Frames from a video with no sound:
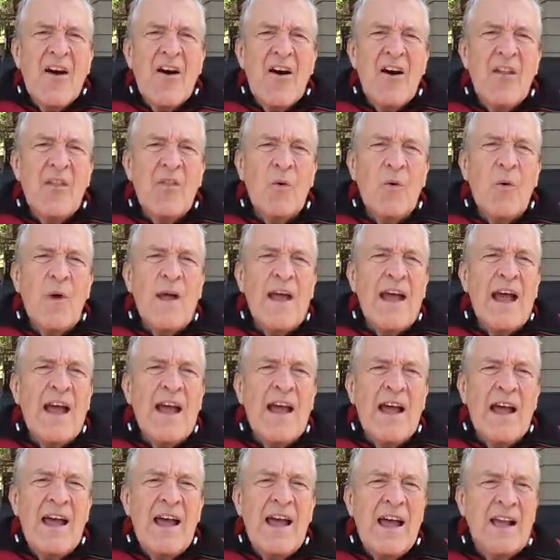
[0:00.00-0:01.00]
on the
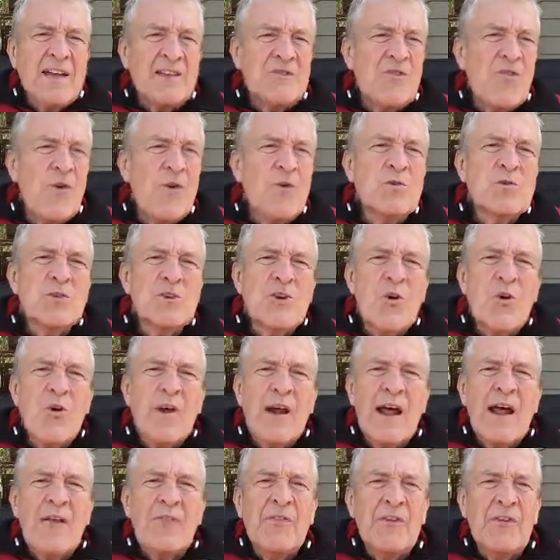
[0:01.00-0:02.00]
way, as folks are
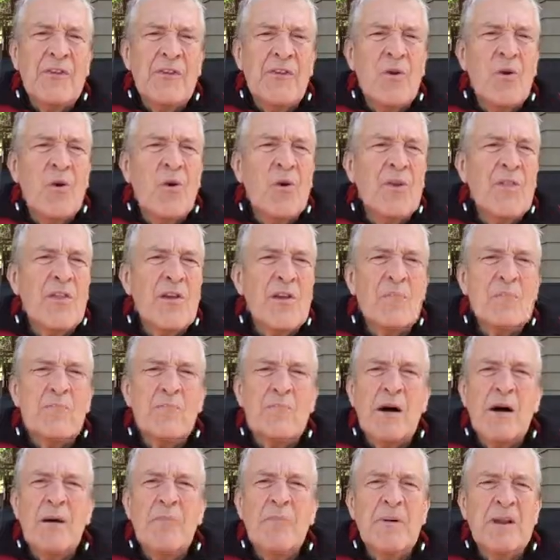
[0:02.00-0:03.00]
going out the door, they're
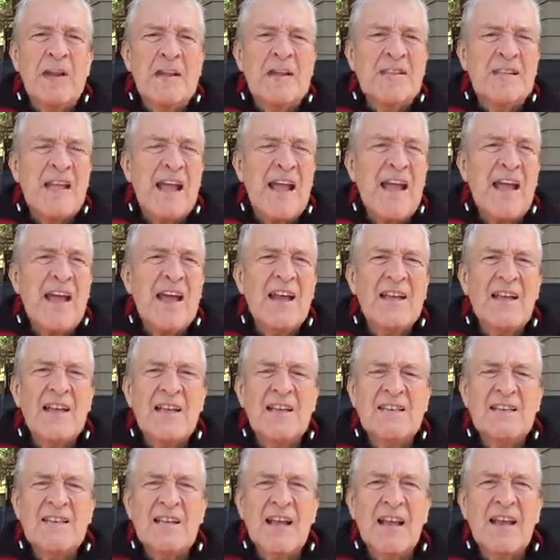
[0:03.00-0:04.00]
pumping his hand
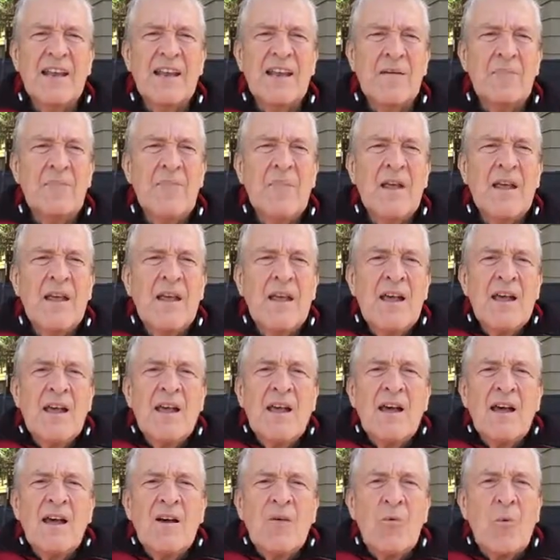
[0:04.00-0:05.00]
and telling him
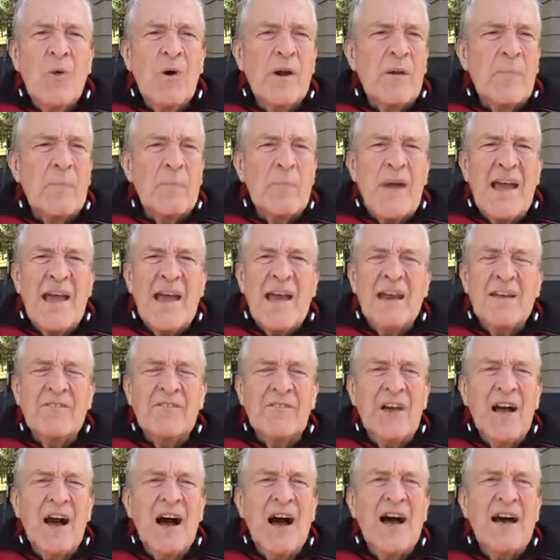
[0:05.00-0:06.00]
what a man
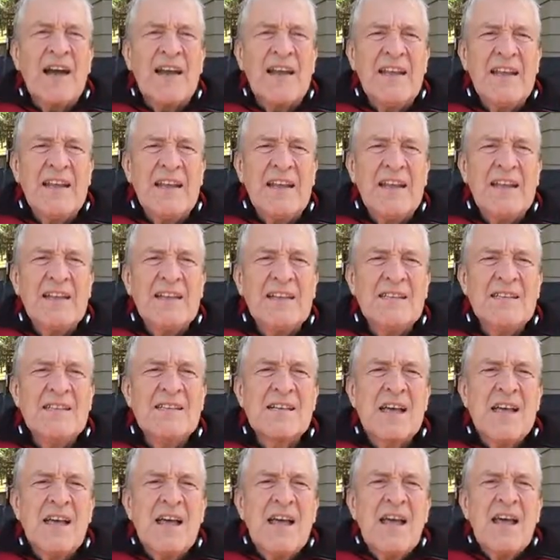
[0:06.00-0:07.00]
of God he
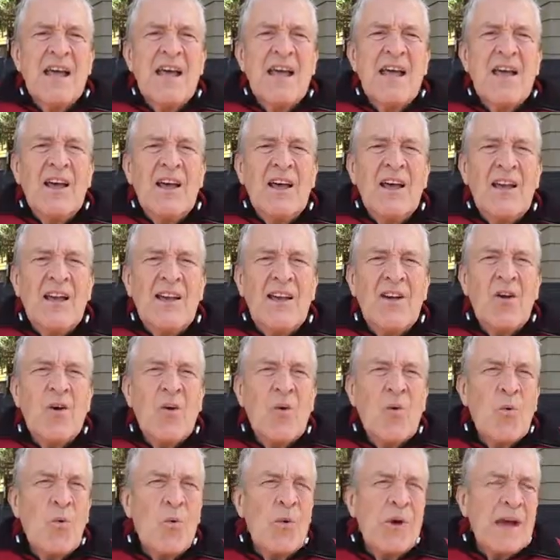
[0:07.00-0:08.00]
is.
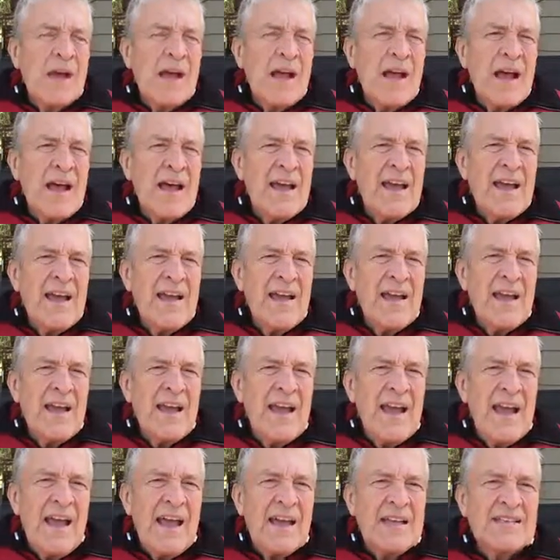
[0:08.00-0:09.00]
When a guy
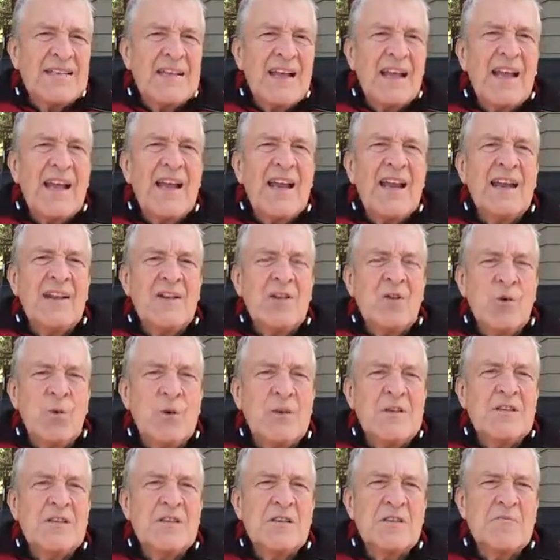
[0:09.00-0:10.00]
has that kind of
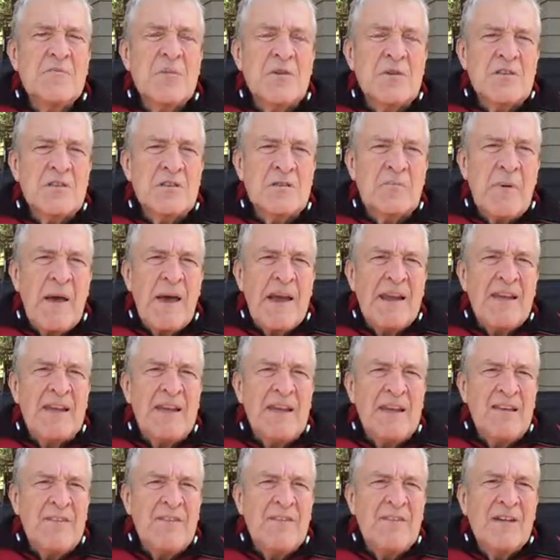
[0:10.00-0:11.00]
twisted
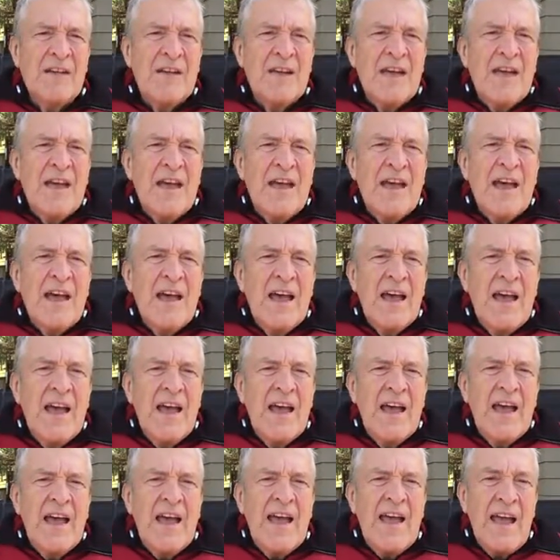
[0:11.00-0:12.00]
perspective
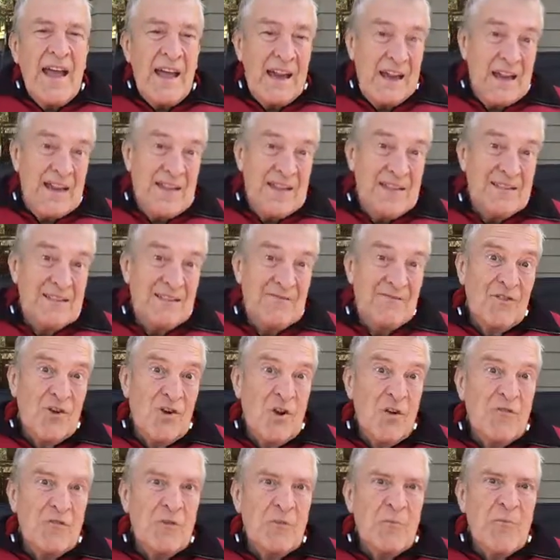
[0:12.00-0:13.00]
and he's
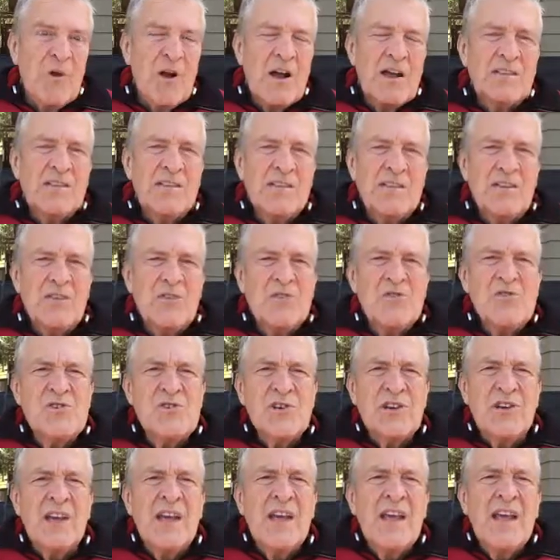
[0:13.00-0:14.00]
involved in
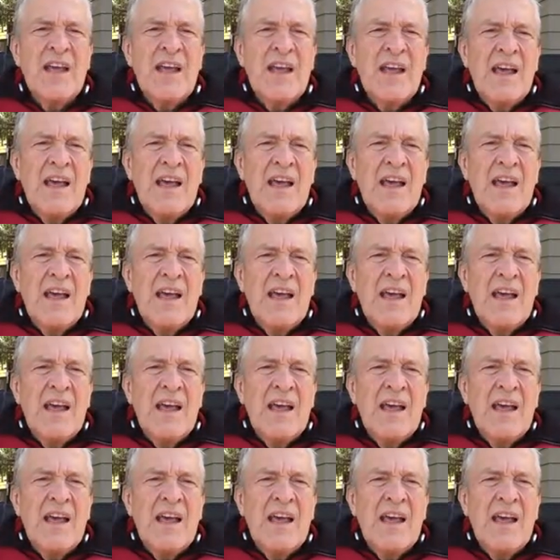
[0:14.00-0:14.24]
prostitution,